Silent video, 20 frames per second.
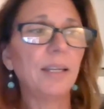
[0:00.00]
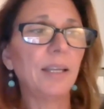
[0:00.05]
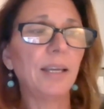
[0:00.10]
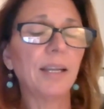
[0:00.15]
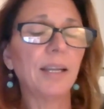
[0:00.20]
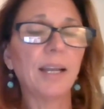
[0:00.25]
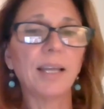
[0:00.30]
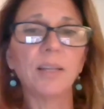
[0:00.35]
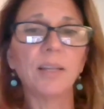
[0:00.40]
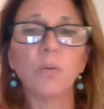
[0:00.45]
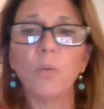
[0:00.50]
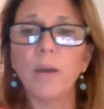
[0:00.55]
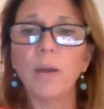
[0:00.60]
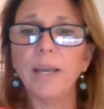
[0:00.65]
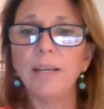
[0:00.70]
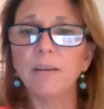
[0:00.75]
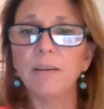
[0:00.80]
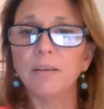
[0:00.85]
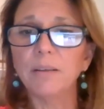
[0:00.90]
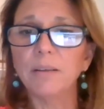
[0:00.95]
And on the
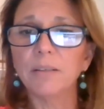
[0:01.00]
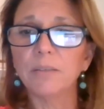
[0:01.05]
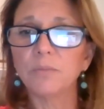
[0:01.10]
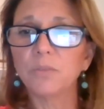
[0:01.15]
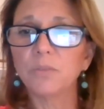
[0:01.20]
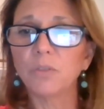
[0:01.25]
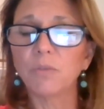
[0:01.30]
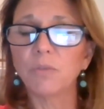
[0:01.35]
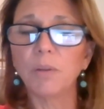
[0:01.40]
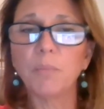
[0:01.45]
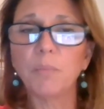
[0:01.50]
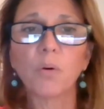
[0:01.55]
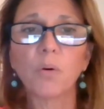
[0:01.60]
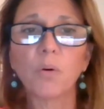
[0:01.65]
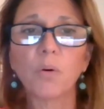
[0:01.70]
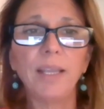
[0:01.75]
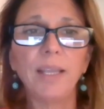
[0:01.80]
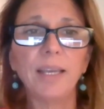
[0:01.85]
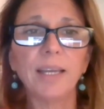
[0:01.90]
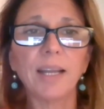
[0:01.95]
way to, to
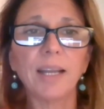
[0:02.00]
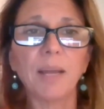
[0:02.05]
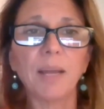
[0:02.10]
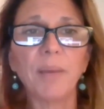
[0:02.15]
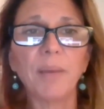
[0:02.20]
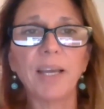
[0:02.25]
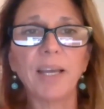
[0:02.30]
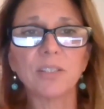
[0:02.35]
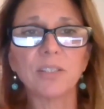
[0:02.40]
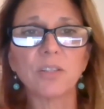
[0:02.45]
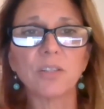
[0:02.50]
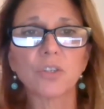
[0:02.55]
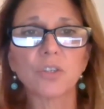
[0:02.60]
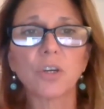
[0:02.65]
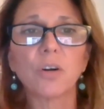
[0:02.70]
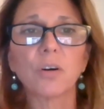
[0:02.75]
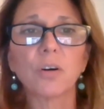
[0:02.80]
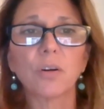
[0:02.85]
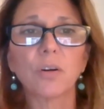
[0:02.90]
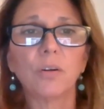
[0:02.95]
reporting in, I pass this
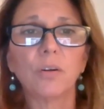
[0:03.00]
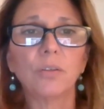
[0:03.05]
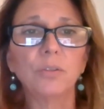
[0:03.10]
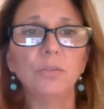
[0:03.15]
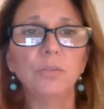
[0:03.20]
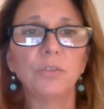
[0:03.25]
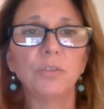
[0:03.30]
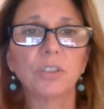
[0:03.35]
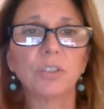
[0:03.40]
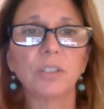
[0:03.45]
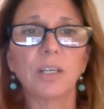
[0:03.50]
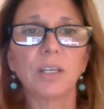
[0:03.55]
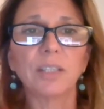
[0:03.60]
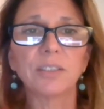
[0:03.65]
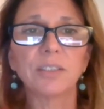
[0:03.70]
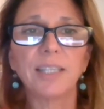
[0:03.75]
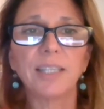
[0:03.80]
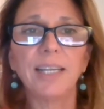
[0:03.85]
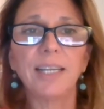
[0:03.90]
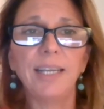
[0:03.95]
colonel who's uh,
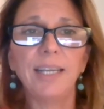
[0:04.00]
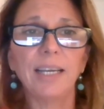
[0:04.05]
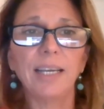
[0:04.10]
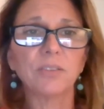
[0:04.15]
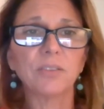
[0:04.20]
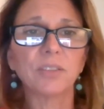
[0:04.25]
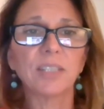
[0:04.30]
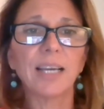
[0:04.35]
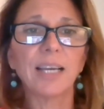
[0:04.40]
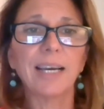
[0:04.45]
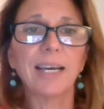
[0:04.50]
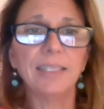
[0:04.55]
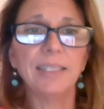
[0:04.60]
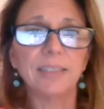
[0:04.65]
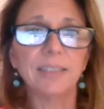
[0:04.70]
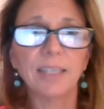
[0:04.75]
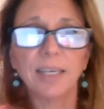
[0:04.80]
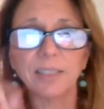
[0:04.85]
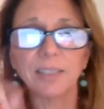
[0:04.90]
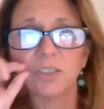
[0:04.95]
standing outside.
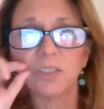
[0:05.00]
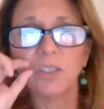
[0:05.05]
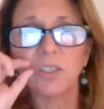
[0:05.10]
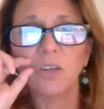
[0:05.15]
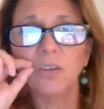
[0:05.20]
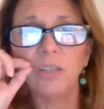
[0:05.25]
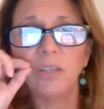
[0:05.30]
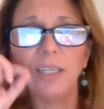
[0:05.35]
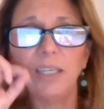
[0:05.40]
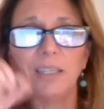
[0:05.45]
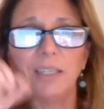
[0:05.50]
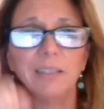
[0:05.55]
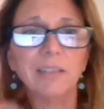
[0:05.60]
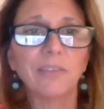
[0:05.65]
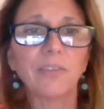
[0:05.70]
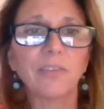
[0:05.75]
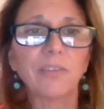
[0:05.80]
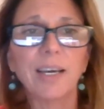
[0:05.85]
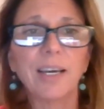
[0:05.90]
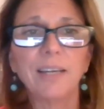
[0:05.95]
He's got a stogie in the
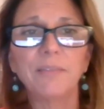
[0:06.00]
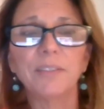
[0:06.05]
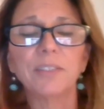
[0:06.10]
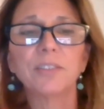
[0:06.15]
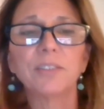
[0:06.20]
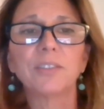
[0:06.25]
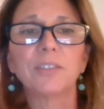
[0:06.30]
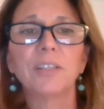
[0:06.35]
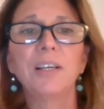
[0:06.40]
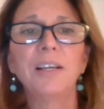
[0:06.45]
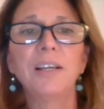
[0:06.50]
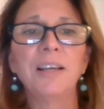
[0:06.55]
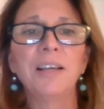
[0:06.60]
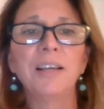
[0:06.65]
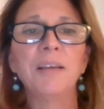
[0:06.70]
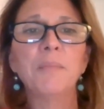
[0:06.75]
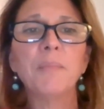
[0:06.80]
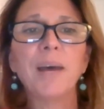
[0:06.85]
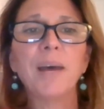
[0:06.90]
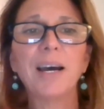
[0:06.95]
side of his
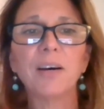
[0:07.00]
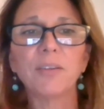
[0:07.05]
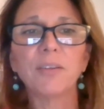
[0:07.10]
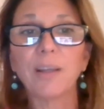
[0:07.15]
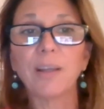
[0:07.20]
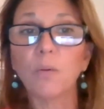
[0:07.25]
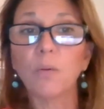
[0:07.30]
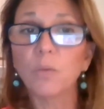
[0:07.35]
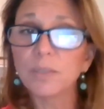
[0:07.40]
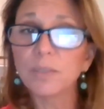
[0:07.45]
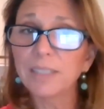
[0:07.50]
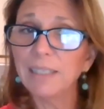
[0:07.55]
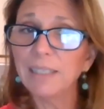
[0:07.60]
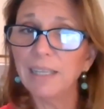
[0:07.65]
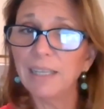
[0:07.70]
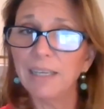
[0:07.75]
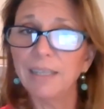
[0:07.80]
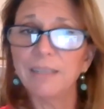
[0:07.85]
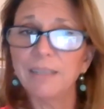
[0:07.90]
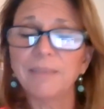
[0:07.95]
mouth that wasn't
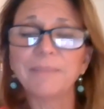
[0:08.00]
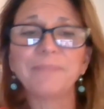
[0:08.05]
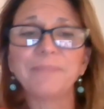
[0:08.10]
lit.